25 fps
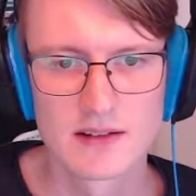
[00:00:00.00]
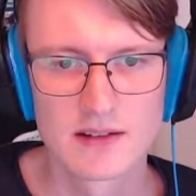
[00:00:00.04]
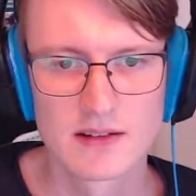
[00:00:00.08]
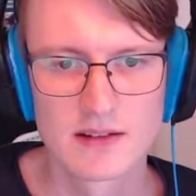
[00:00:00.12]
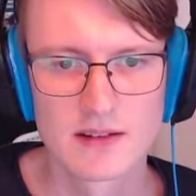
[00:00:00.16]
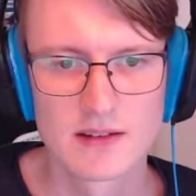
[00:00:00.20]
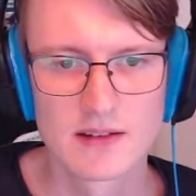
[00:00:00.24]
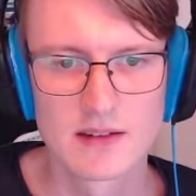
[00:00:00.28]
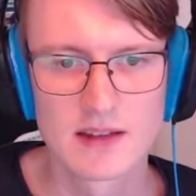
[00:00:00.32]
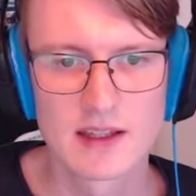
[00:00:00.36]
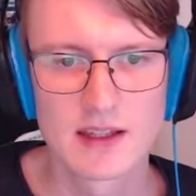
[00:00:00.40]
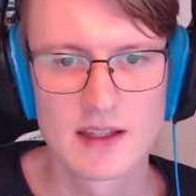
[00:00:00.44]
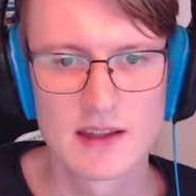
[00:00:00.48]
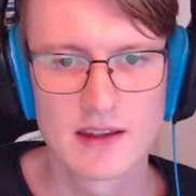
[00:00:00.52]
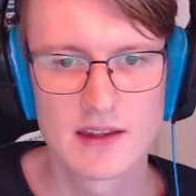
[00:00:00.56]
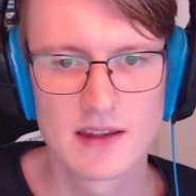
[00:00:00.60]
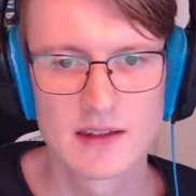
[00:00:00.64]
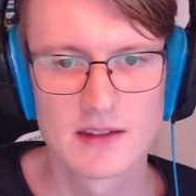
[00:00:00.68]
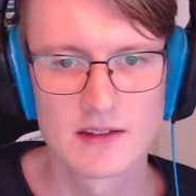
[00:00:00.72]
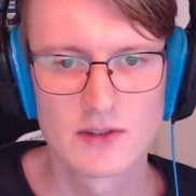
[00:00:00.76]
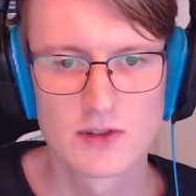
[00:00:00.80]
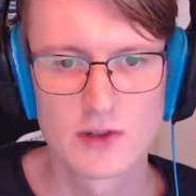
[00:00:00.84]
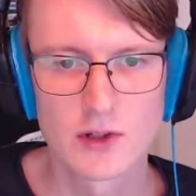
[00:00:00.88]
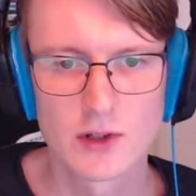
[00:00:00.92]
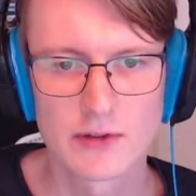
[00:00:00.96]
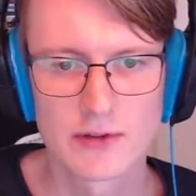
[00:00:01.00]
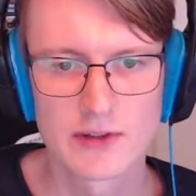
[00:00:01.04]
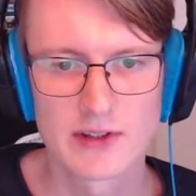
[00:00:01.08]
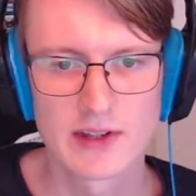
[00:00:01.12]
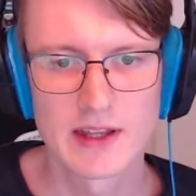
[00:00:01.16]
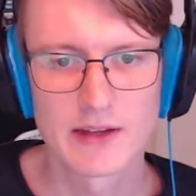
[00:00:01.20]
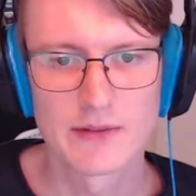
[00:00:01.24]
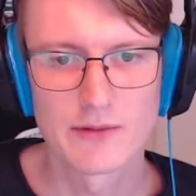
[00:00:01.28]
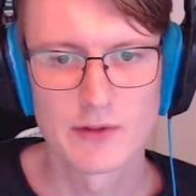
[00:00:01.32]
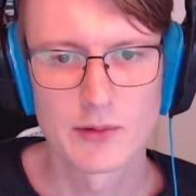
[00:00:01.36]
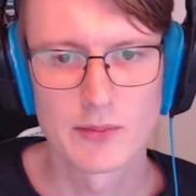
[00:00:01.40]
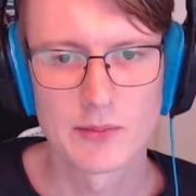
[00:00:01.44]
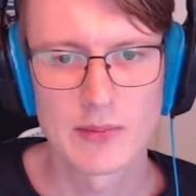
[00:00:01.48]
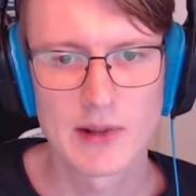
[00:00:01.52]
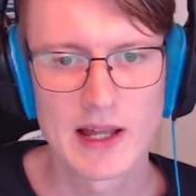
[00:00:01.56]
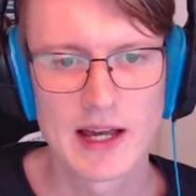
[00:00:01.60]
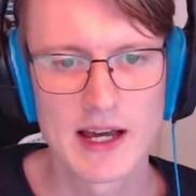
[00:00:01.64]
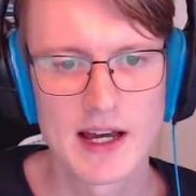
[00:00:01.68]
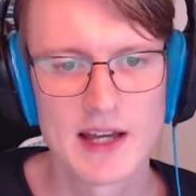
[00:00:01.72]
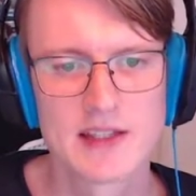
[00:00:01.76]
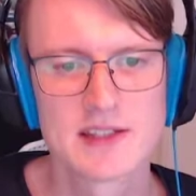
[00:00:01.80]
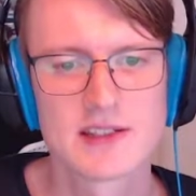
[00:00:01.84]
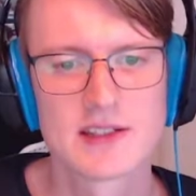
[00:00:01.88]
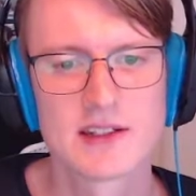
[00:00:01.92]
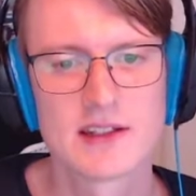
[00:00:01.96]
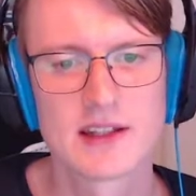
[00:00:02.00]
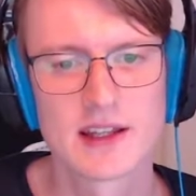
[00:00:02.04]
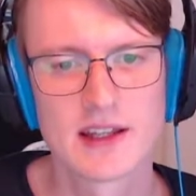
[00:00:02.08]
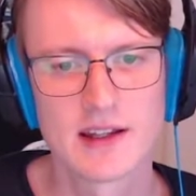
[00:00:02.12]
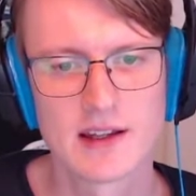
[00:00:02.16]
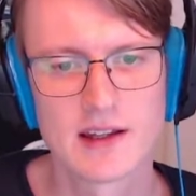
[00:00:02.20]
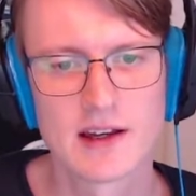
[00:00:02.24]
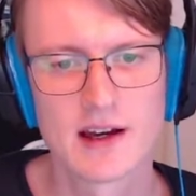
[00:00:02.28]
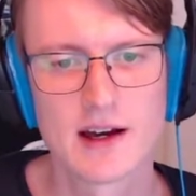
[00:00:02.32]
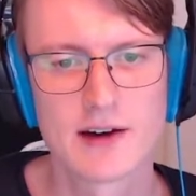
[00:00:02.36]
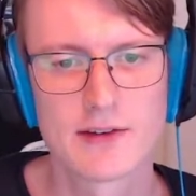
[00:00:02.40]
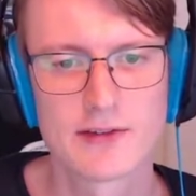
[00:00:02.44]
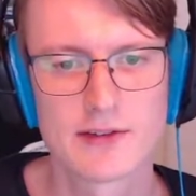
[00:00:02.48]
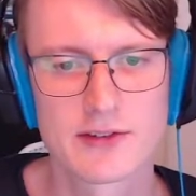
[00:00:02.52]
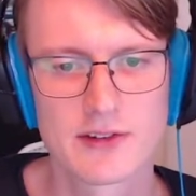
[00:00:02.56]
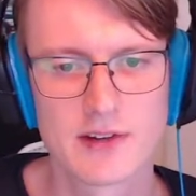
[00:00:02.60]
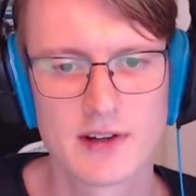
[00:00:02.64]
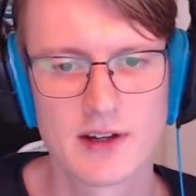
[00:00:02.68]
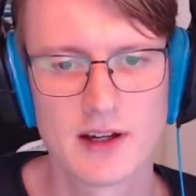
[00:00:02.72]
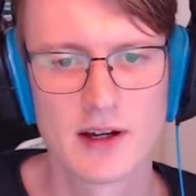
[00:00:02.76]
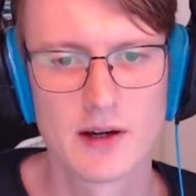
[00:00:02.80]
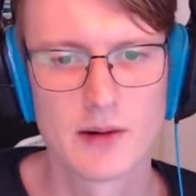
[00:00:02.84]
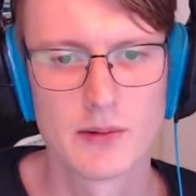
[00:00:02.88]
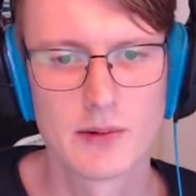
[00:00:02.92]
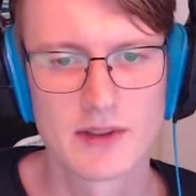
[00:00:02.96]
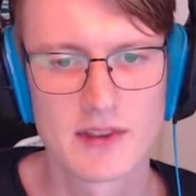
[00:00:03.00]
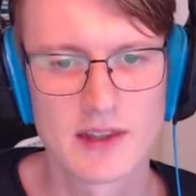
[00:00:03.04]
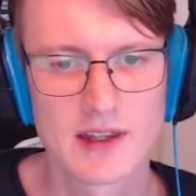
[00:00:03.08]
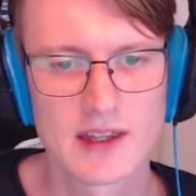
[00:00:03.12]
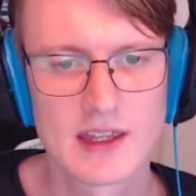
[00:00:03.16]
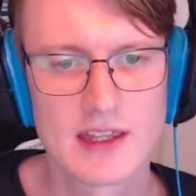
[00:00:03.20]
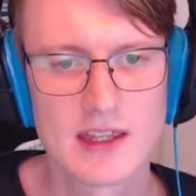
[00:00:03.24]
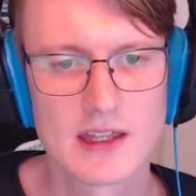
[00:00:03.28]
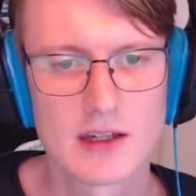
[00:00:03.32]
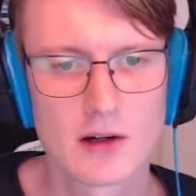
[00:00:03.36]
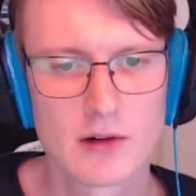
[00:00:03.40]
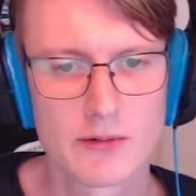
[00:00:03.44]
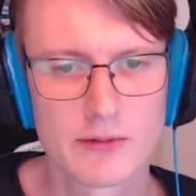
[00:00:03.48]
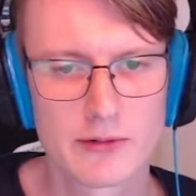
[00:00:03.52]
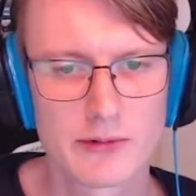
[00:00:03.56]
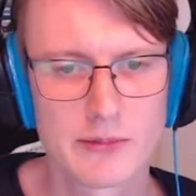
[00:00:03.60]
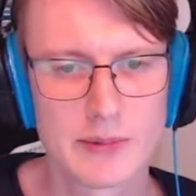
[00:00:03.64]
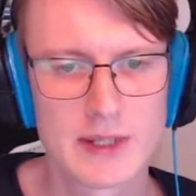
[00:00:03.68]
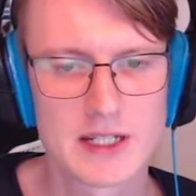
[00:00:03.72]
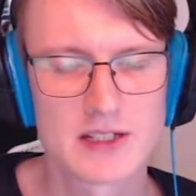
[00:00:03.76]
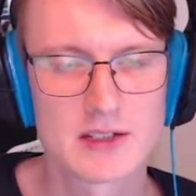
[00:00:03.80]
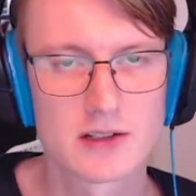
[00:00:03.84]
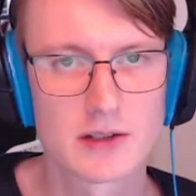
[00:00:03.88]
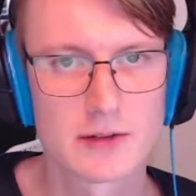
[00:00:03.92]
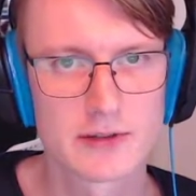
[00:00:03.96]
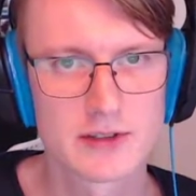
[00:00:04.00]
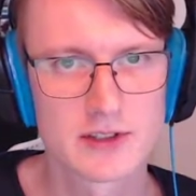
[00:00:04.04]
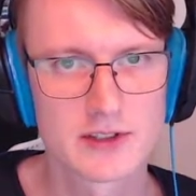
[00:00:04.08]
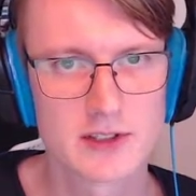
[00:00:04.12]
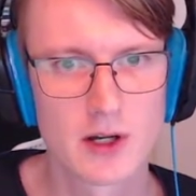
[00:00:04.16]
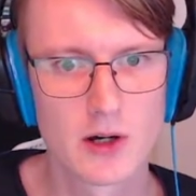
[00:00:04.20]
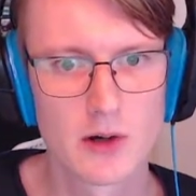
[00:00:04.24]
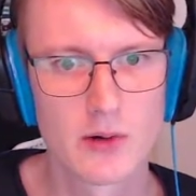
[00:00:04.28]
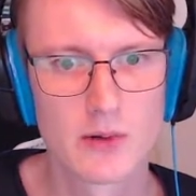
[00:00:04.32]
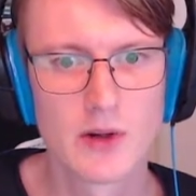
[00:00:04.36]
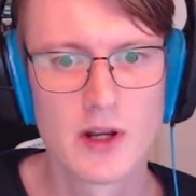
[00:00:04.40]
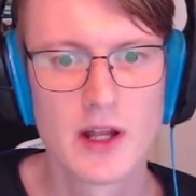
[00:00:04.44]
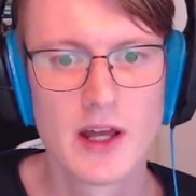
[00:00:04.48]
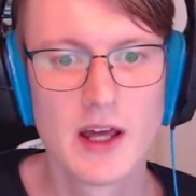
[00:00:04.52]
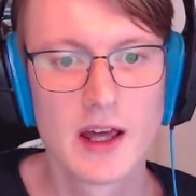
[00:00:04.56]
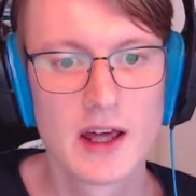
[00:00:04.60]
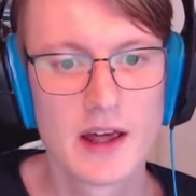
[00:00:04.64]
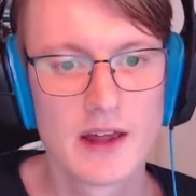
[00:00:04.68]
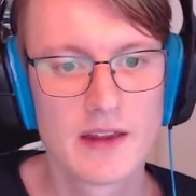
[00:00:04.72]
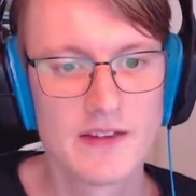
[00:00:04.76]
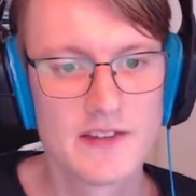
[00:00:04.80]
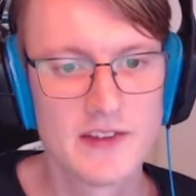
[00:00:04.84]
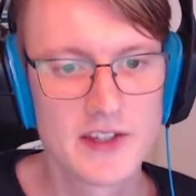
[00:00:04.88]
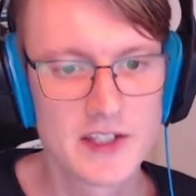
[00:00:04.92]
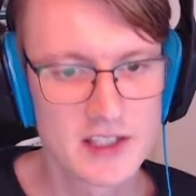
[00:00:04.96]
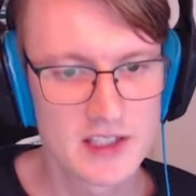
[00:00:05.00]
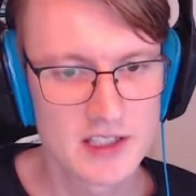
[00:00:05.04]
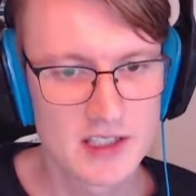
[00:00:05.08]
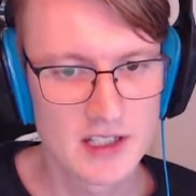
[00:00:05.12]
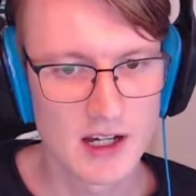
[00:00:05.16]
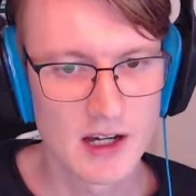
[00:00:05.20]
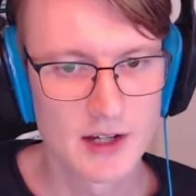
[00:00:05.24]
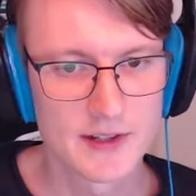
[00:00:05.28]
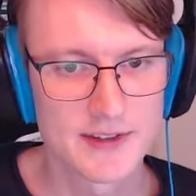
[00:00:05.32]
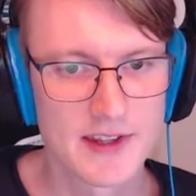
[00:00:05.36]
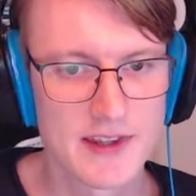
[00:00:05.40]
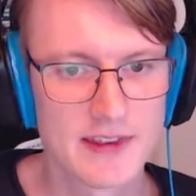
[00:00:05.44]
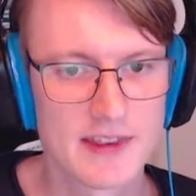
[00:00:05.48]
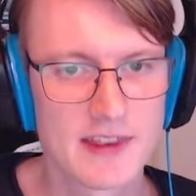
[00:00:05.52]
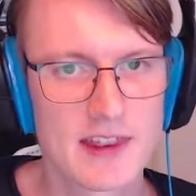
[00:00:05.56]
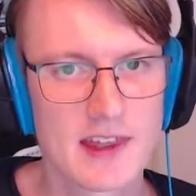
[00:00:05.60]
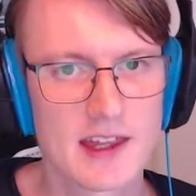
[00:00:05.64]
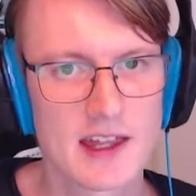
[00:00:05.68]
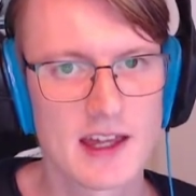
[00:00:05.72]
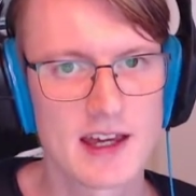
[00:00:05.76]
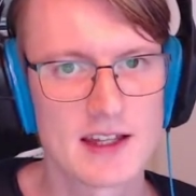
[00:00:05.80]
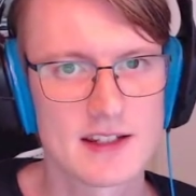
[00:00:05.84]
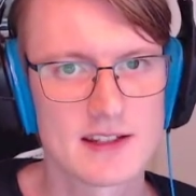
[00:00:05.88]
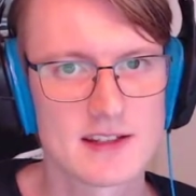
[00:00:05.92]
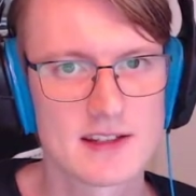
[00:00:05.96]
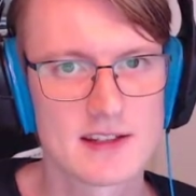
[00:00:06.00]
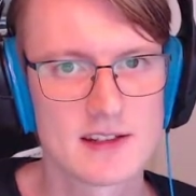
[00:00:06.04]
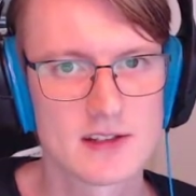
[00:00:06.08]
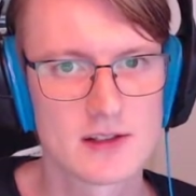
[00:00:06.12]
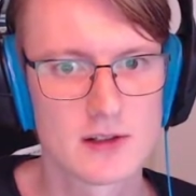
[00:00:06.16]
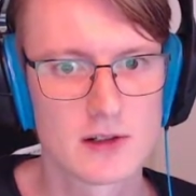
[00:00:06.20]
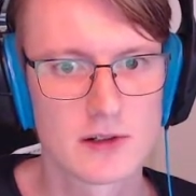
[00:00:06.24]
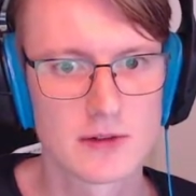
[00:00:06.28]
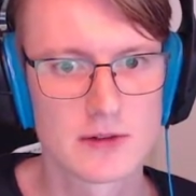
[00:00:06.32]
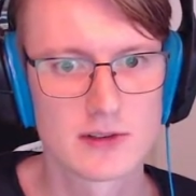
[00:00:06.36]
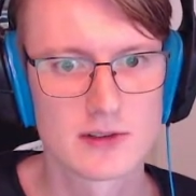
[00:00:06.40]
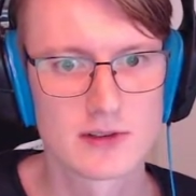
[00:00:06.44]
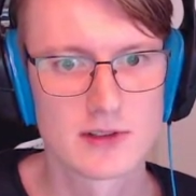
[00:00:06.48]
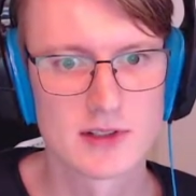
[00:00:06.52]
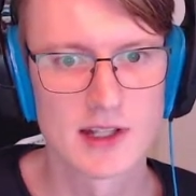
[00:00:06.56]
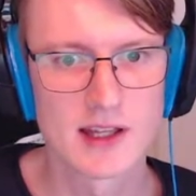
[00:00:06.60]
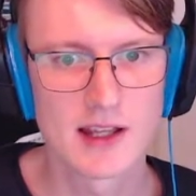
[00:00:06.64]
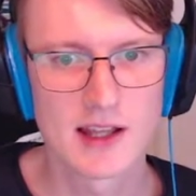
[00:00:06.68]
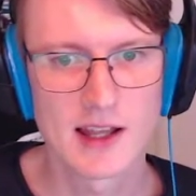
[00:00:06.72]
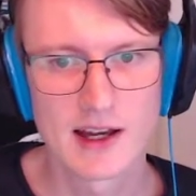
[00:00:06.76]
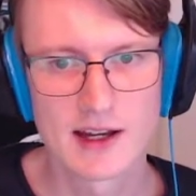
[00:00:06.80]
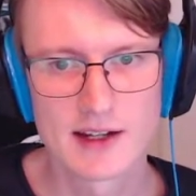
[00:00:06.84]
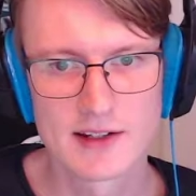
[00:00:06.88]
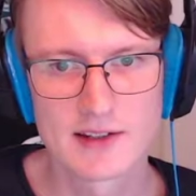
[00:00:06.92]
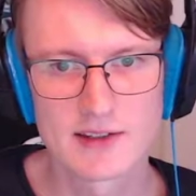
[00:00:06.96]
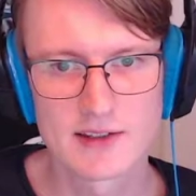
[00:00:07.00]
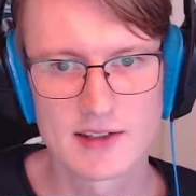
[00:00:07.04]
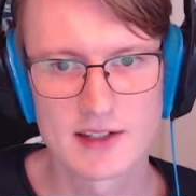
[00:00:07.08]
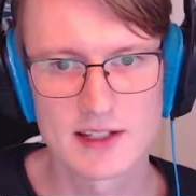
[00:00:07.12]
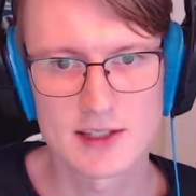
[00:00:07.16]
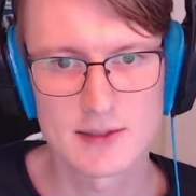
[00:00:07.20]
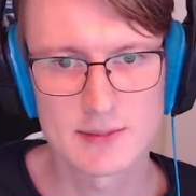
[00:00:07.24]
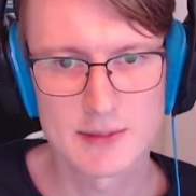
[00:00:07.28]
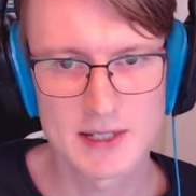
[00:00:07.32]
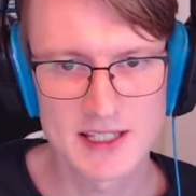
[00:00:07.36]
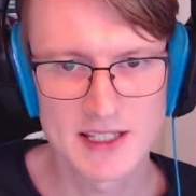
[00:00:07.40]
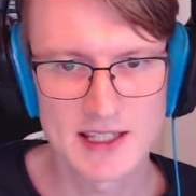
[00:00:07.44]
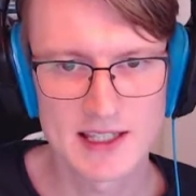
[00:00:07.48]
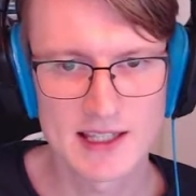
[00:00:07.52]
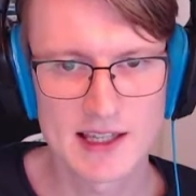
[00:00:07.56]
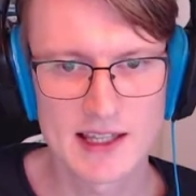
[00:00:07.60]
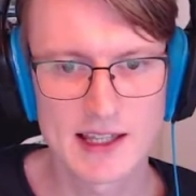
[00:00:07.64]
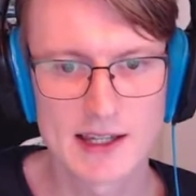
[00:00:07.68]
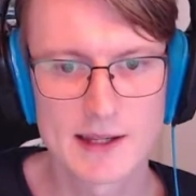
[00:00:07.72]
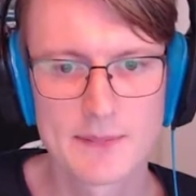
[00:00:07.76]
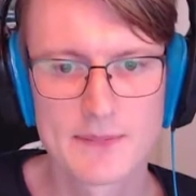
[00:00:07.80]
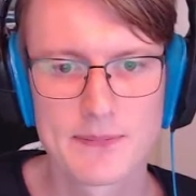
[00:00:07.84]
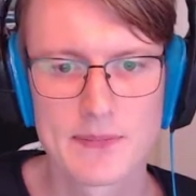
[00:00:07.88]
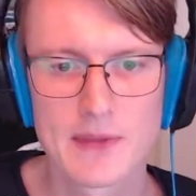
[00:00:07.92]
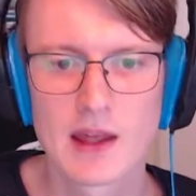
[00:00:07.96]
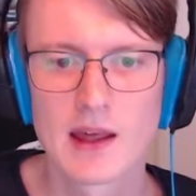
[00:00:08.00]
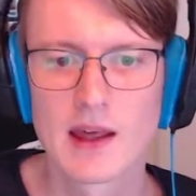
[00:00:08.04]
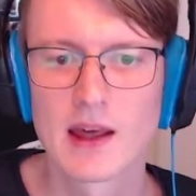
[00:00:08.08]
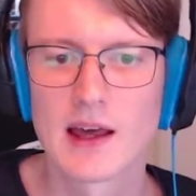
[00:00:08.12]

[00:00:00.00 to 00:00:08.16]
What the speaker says: the server then replies, and then after, with the key confirmation of its own, this authenticates the server to the client explicitly,